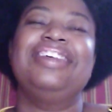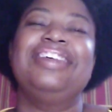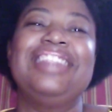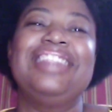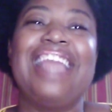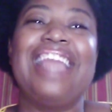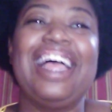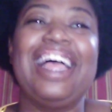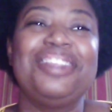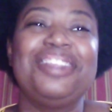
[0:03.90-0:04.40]

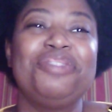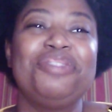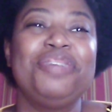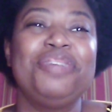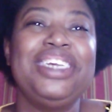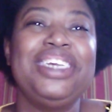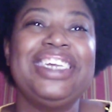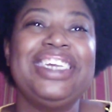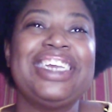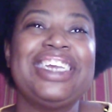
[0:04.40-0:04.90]
last
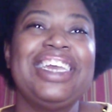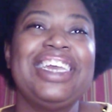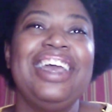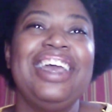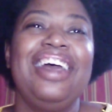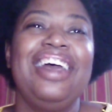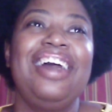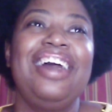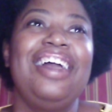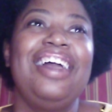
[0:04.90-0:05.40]
week.
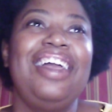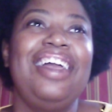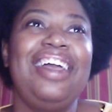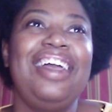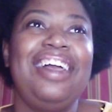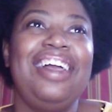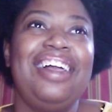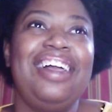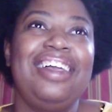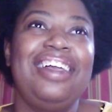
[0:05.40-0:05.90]

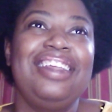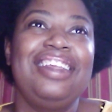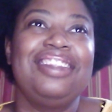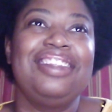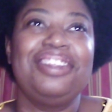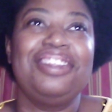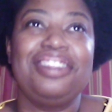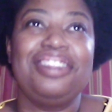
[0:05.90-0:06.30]
And